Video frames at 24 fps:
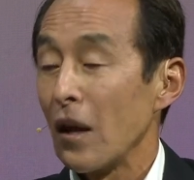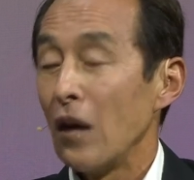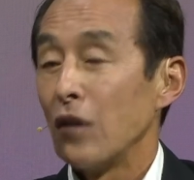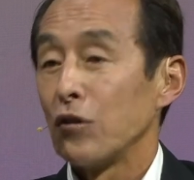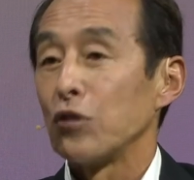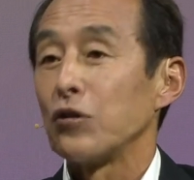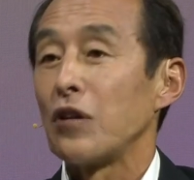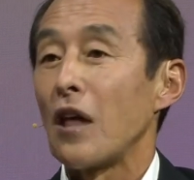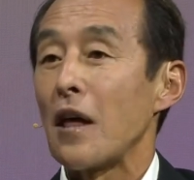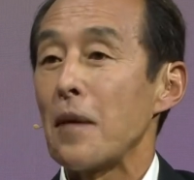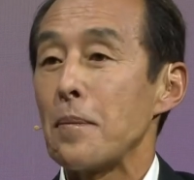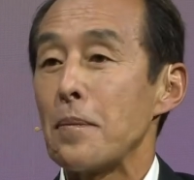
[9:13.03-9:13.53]

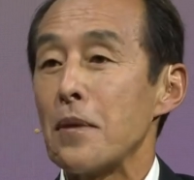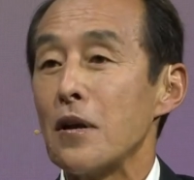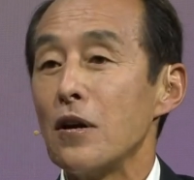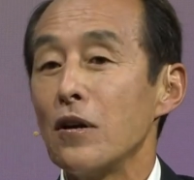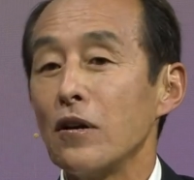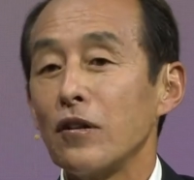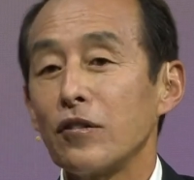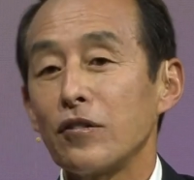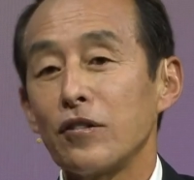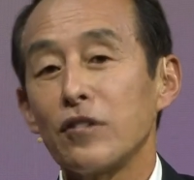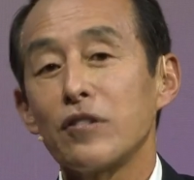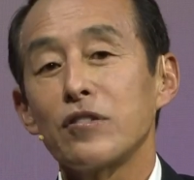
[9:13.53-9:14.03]
So they
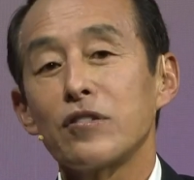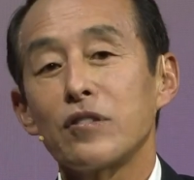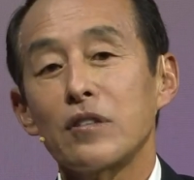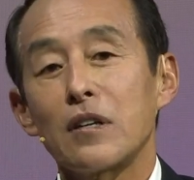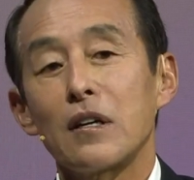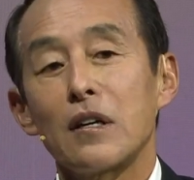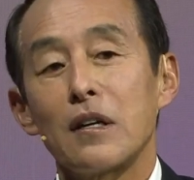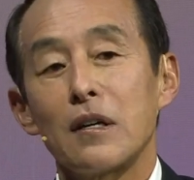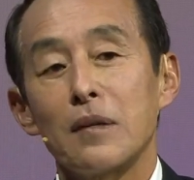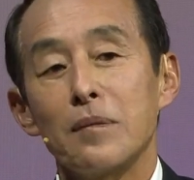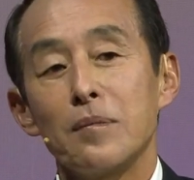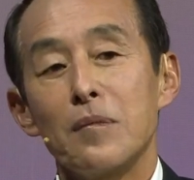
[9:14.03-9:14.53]
build things
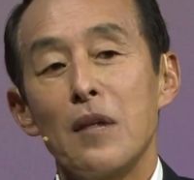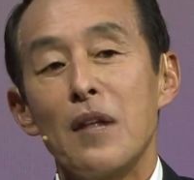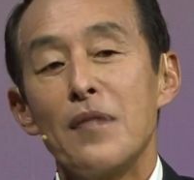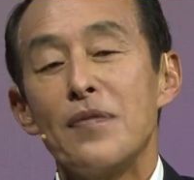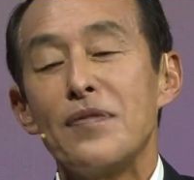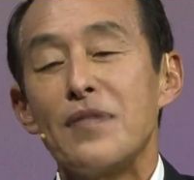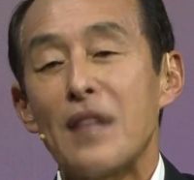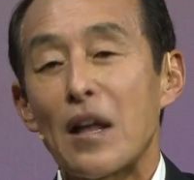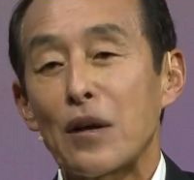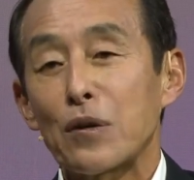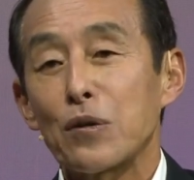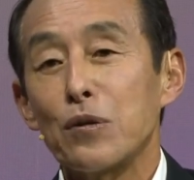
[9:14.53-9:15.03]

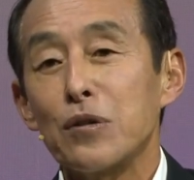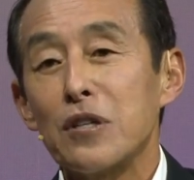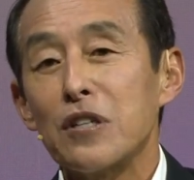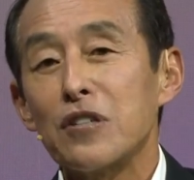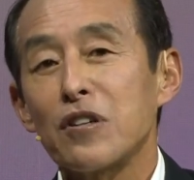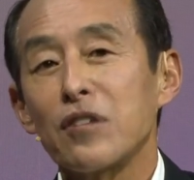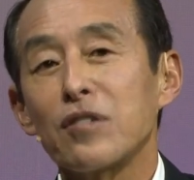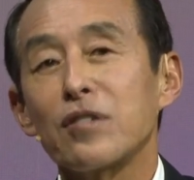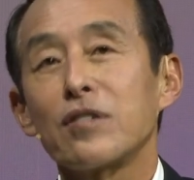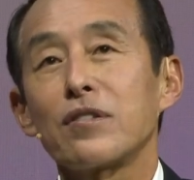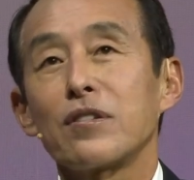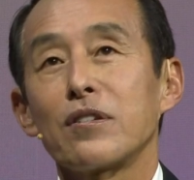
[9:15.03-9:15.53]
not only
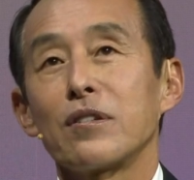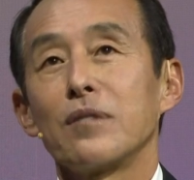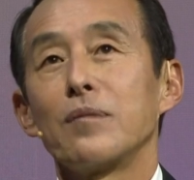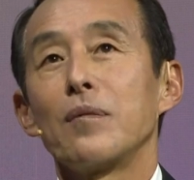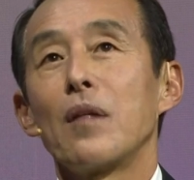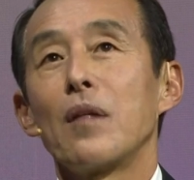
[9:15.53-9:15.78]
just